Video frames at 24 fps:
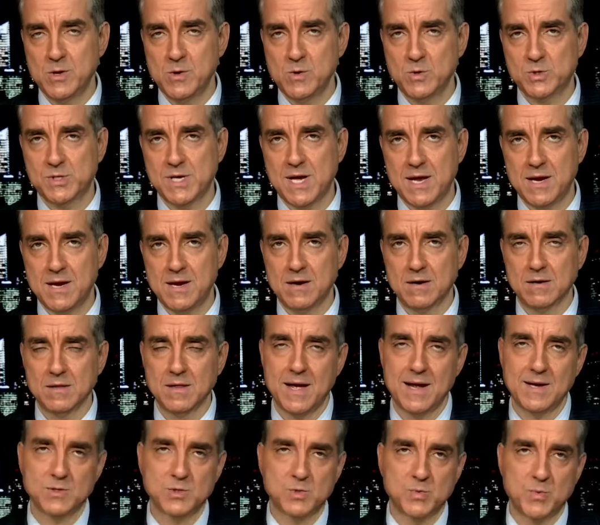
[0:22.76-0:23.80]
you sat here
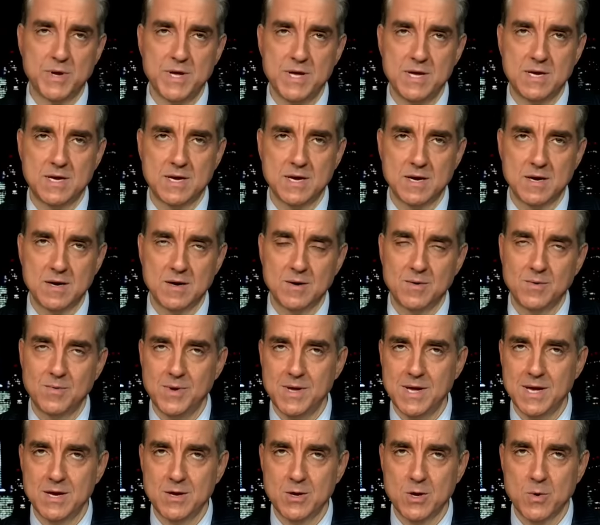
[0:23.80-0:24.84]
last week, uh, we
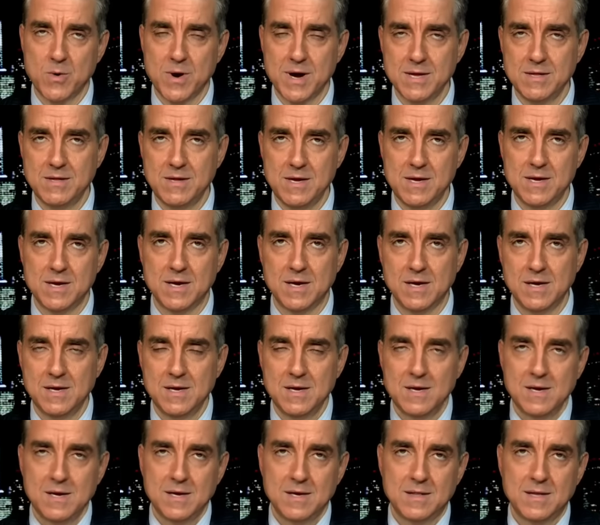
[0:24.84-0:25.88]
had no idea
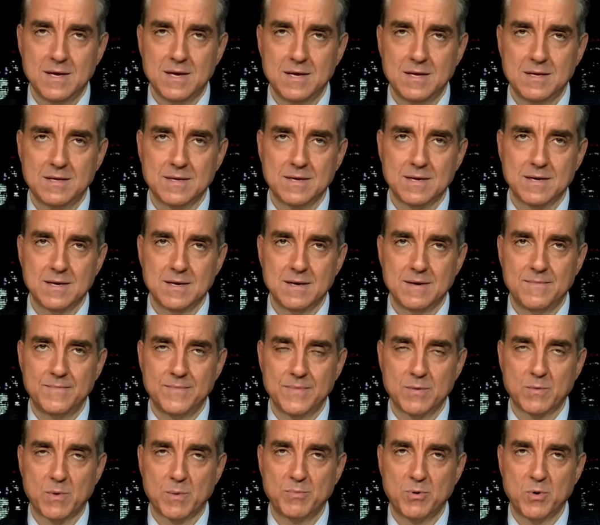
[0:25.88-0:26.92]
that uh,
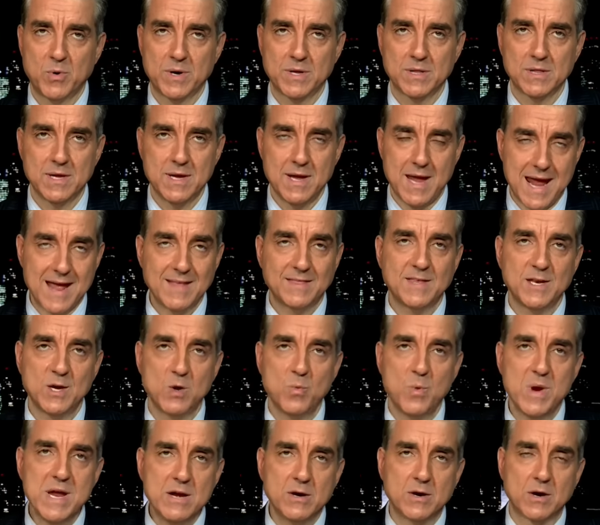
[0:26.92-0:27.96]
reportedly Anthony
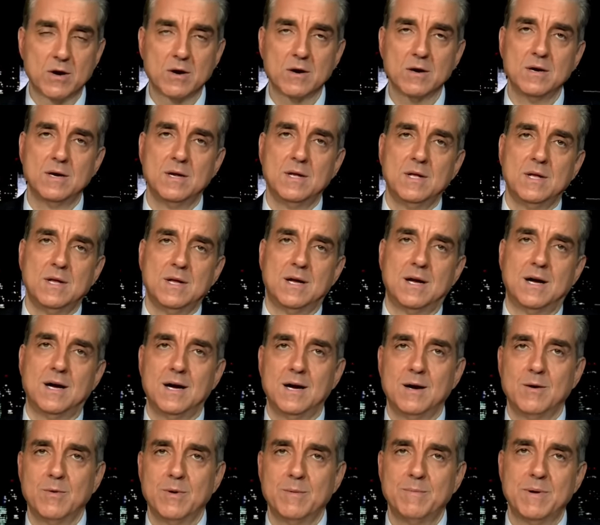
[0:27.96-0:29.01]
Weiner
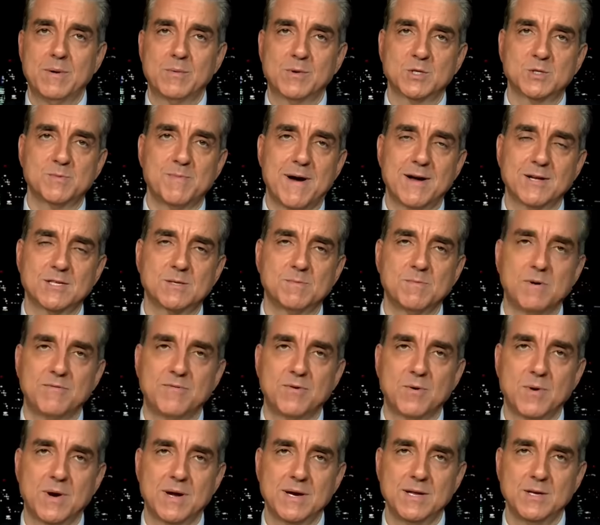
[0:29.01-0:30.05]
uh, would be responsible for
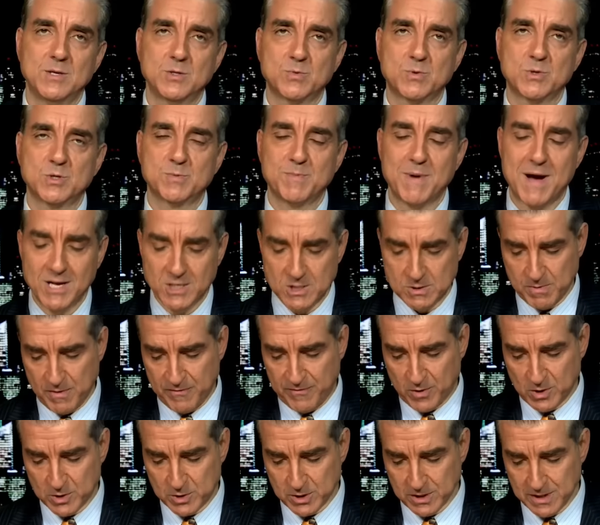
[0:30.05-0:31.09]
what he's responsible
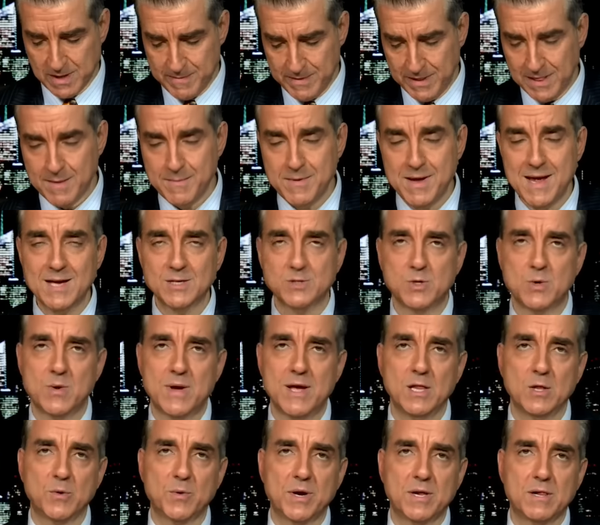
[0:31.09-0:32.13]
for. So let me, let me ask you
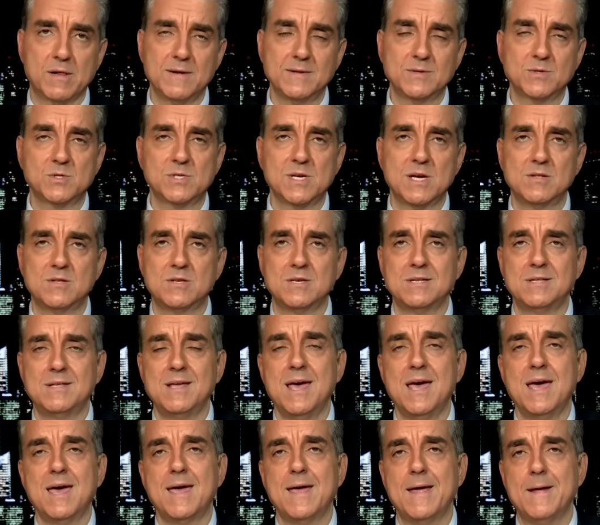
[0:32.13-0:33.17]
Hillary Clinton said
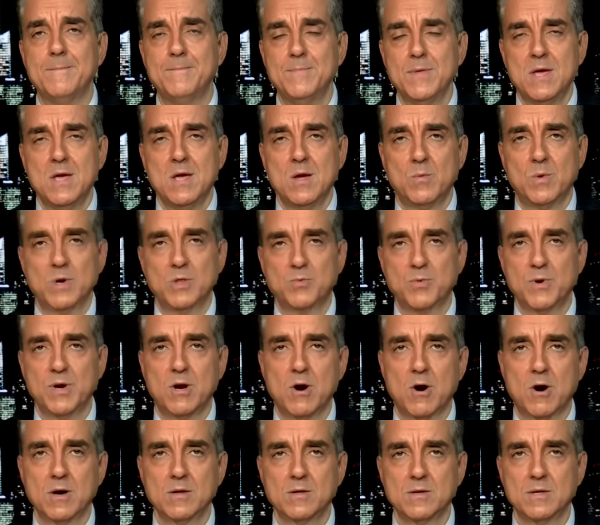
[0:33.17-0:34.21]
today, with
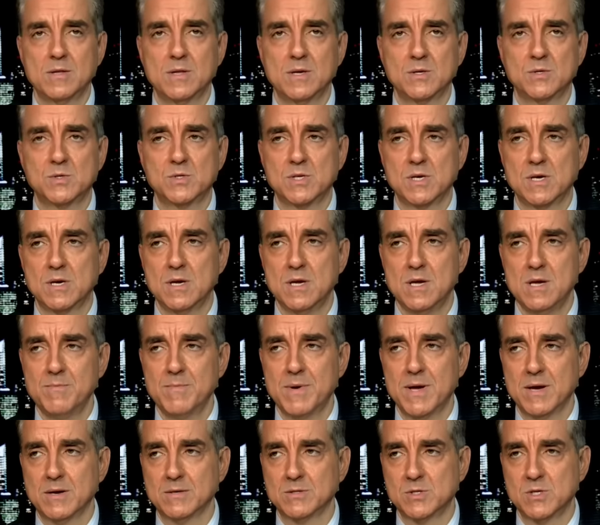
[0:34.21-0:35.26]
regard to this uh,
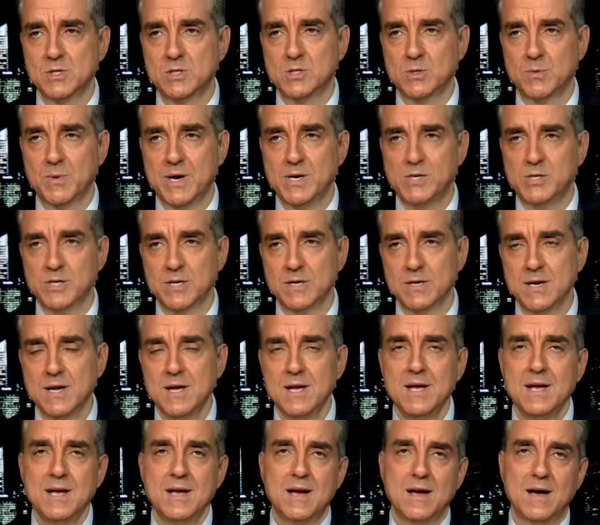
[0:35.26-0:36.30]
email situation,
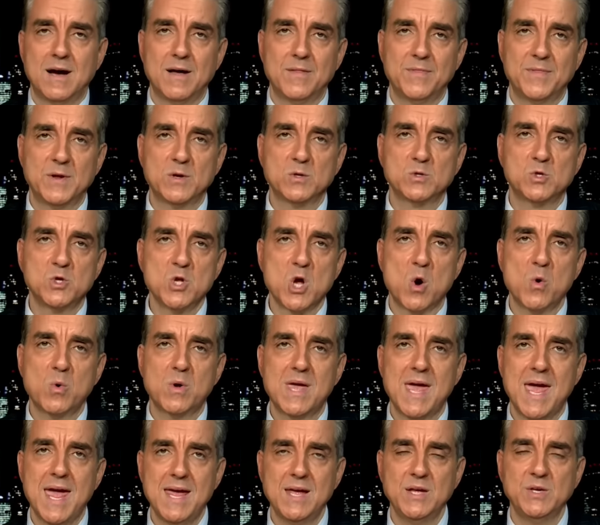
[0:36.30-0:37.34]
uh, there's no
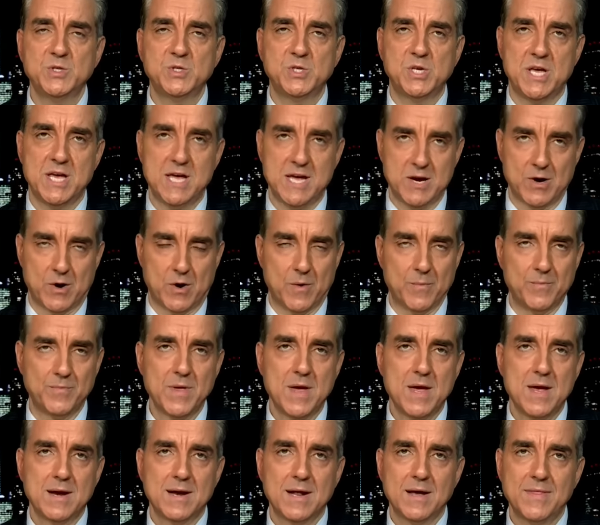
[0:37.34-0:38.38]
case here.
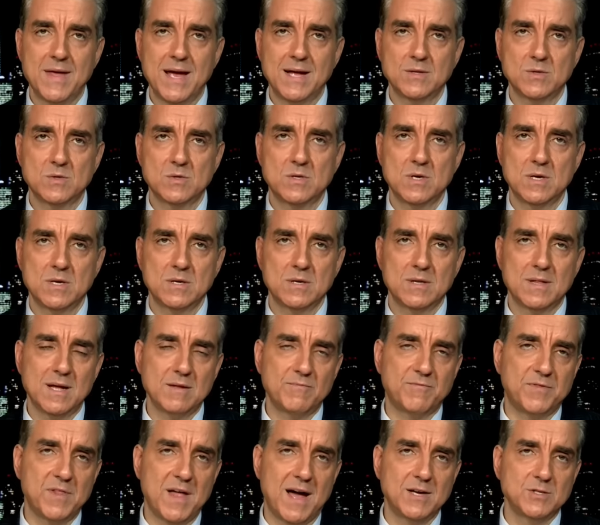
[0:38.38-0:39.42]
Now, that, uh,
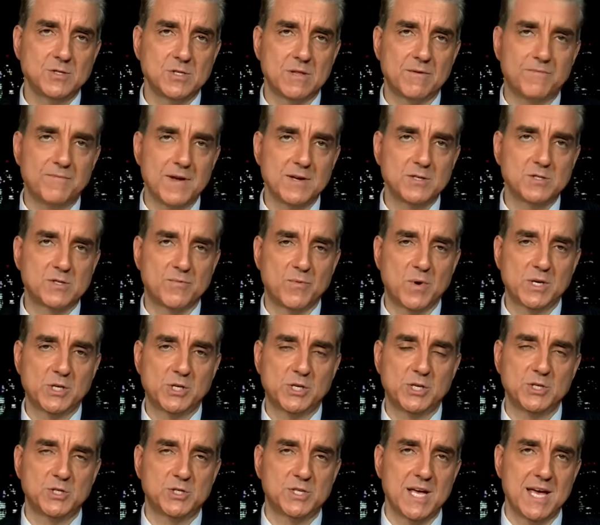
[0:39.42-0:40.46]
that flies in the face of what
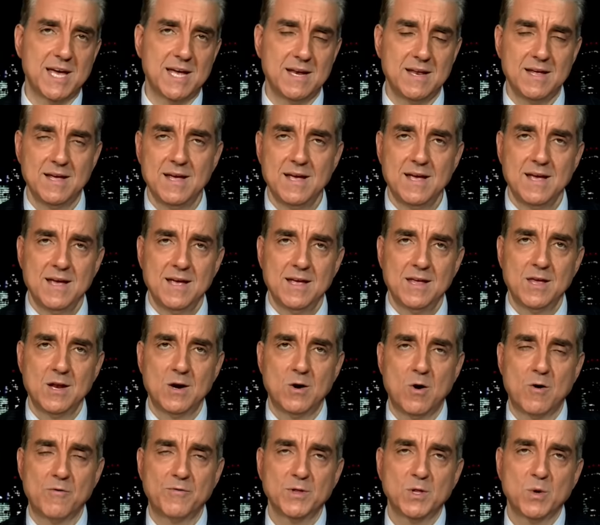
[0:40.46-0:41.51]
she said you know,
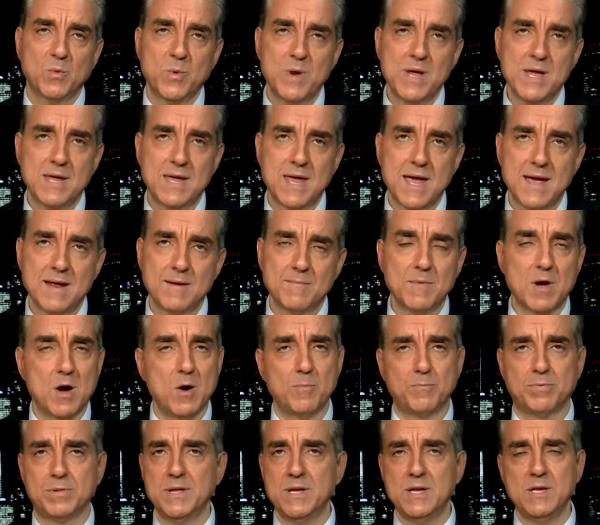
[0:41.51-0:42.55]
over the weekend. Oh,
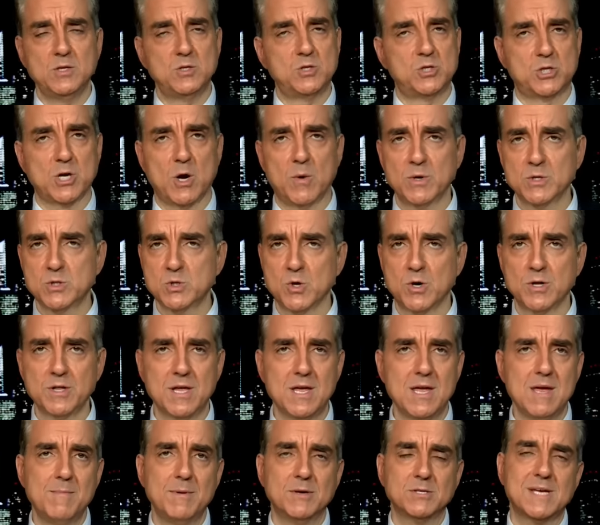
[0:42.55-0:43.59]
please show us all the
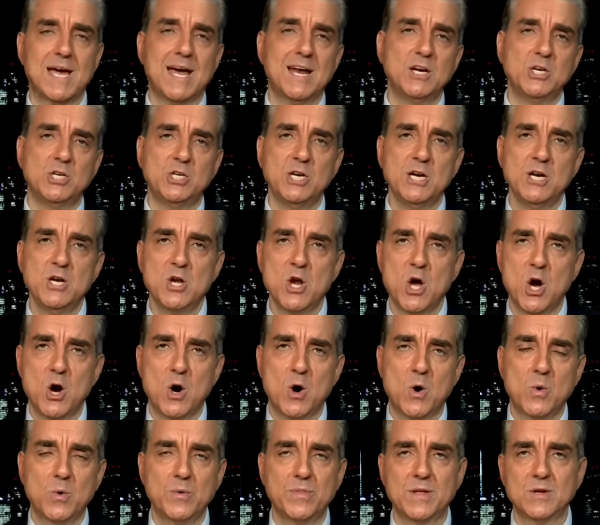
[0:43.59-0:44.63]
emails. How does she
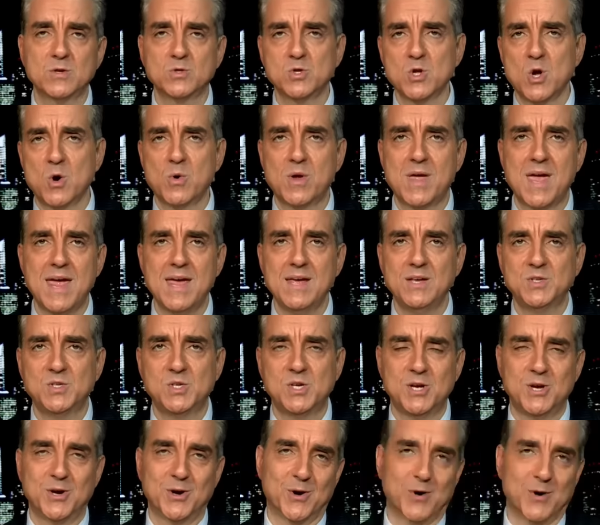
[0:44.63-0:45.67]
know there's no case
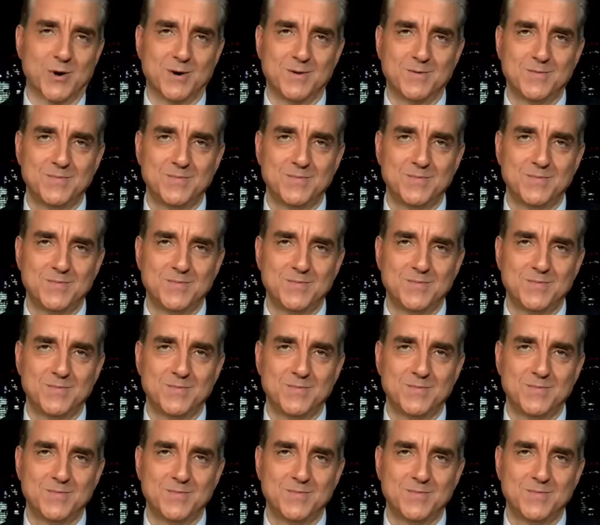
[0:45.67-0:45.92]
here?